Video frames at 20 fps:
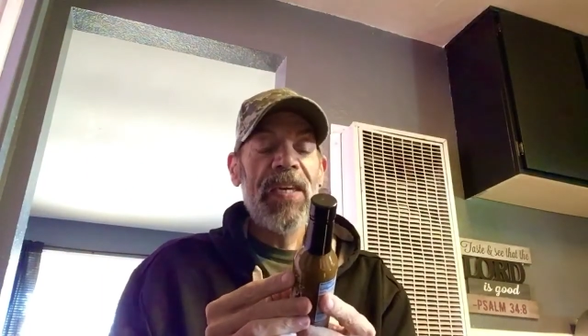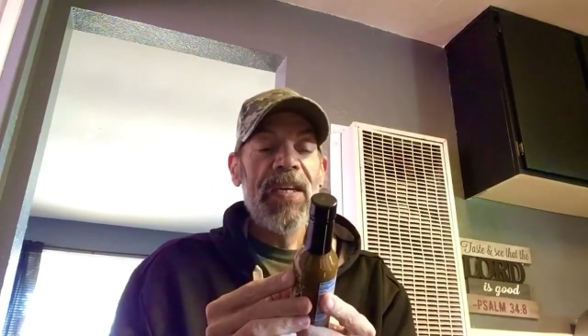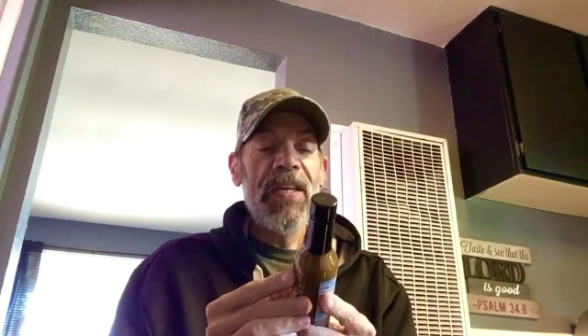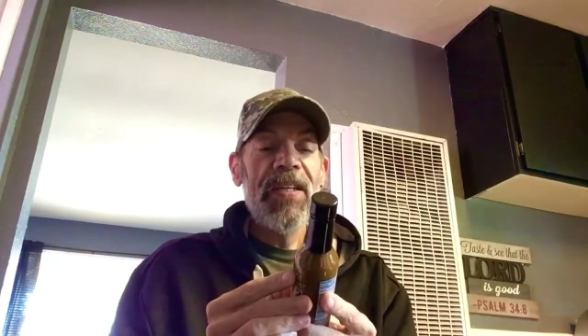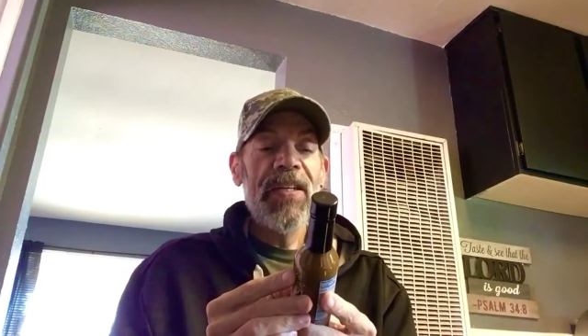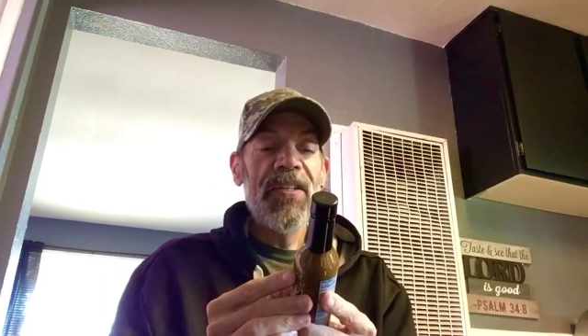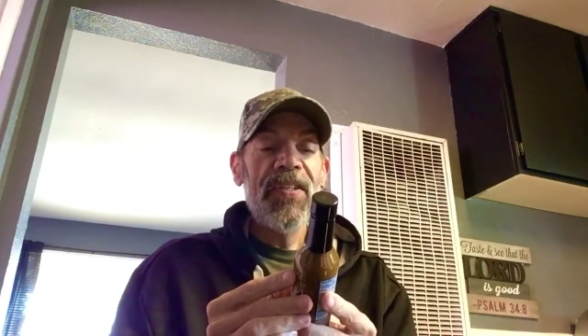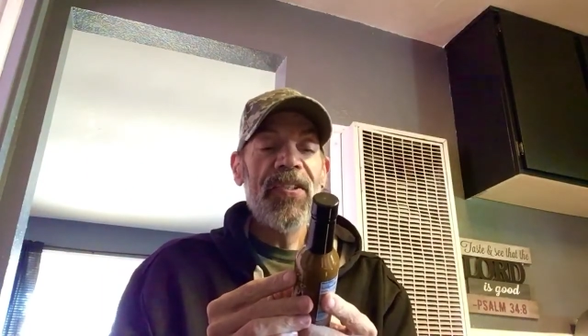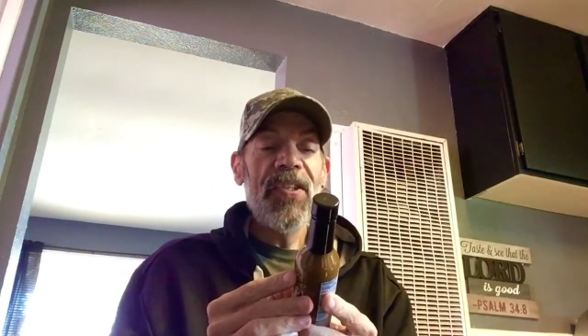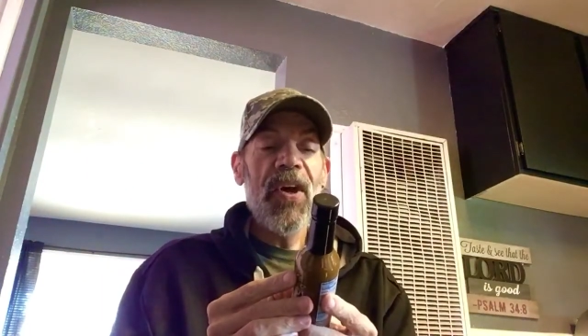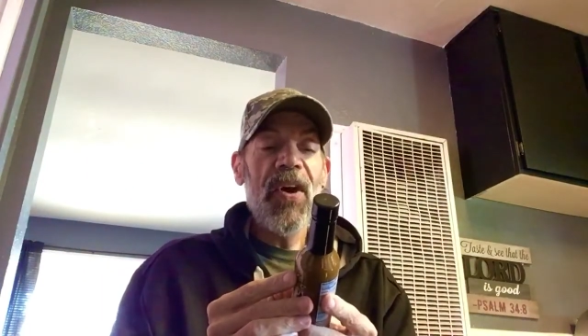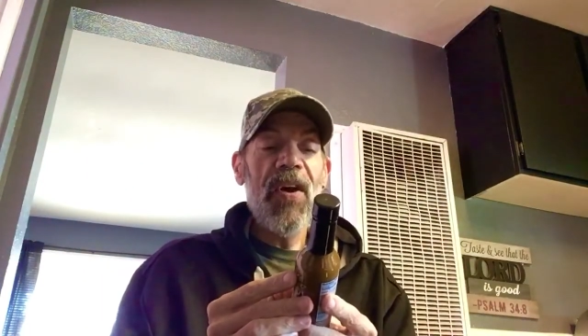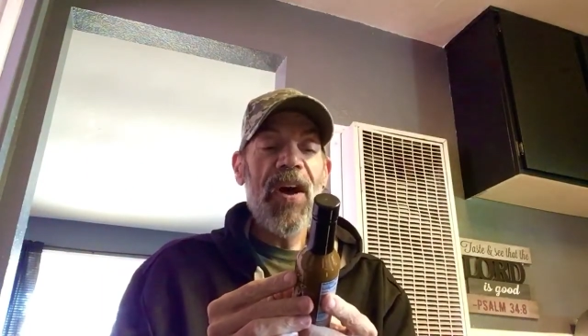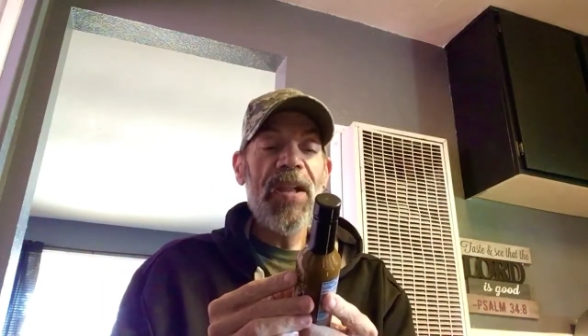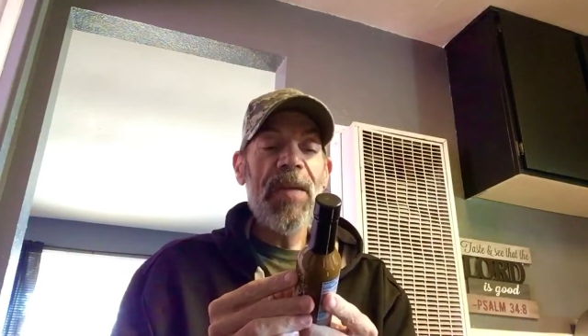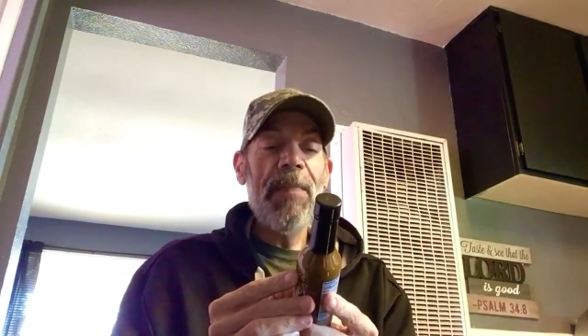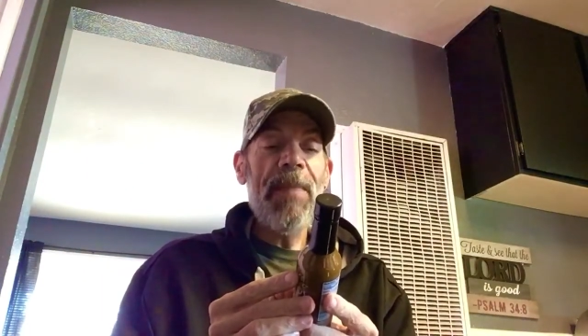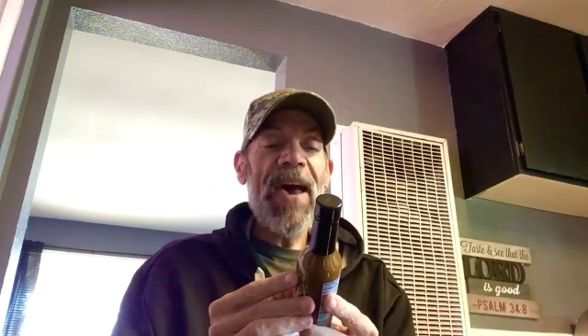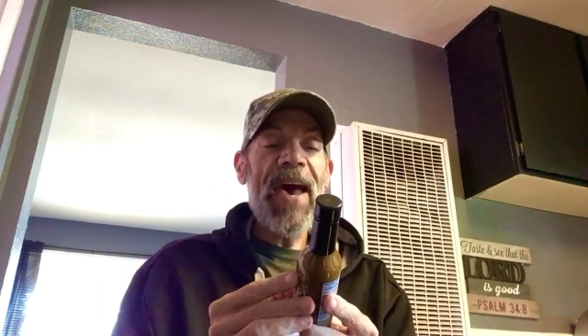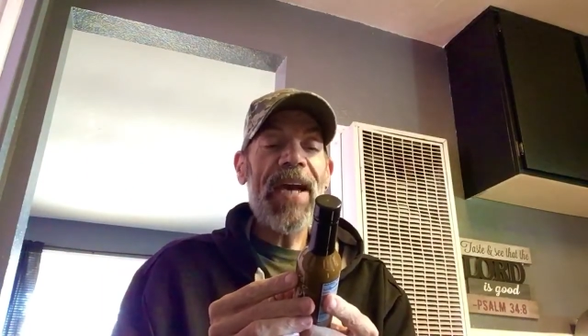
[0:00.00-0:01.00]
So on
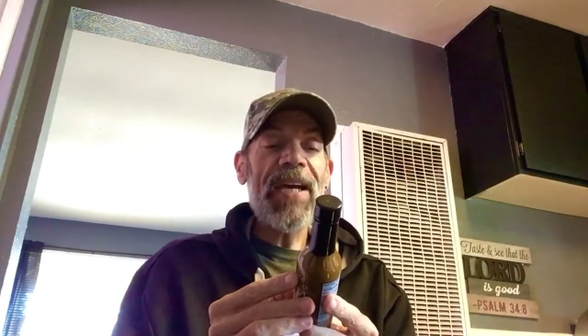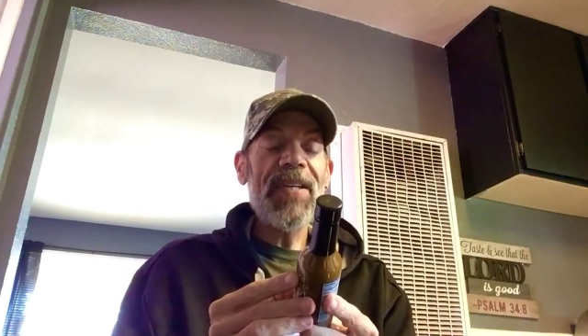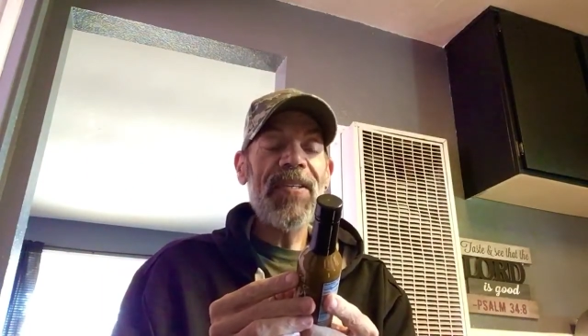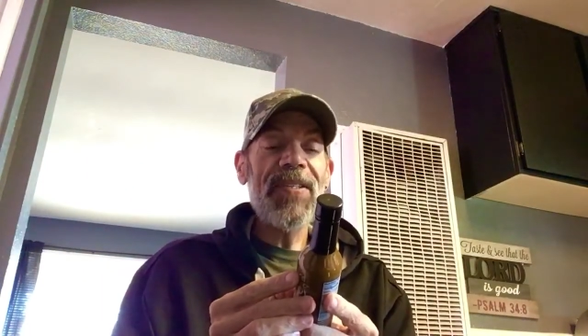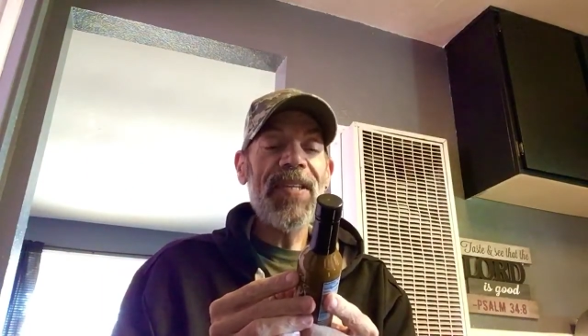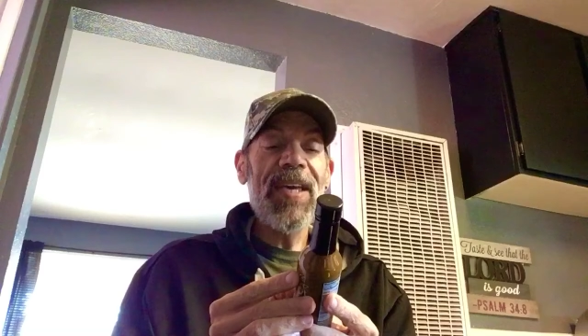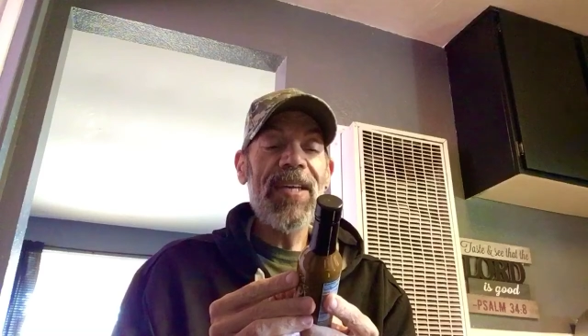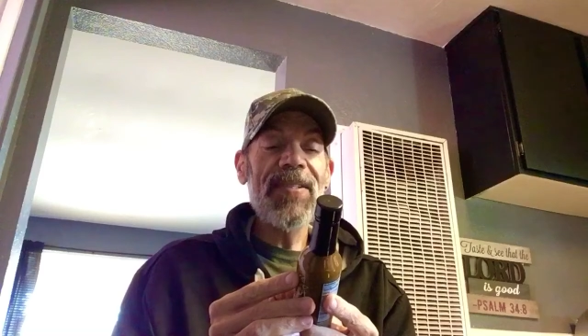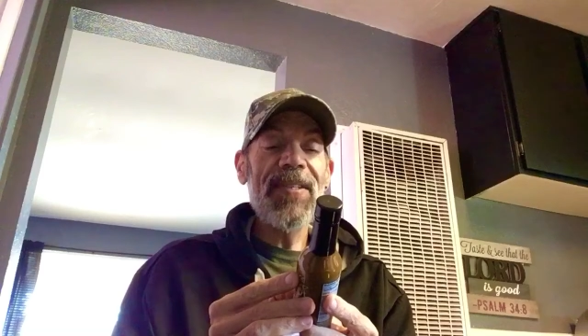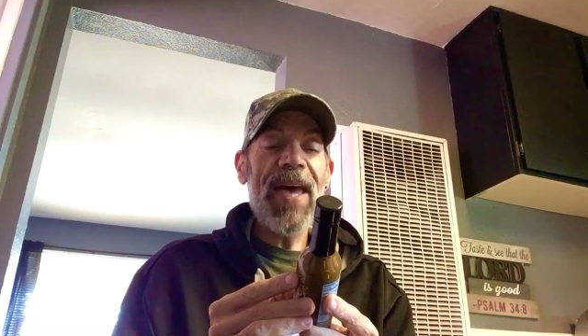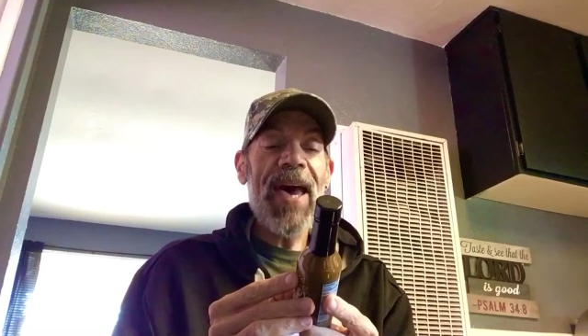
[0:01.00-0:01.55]
the back it says,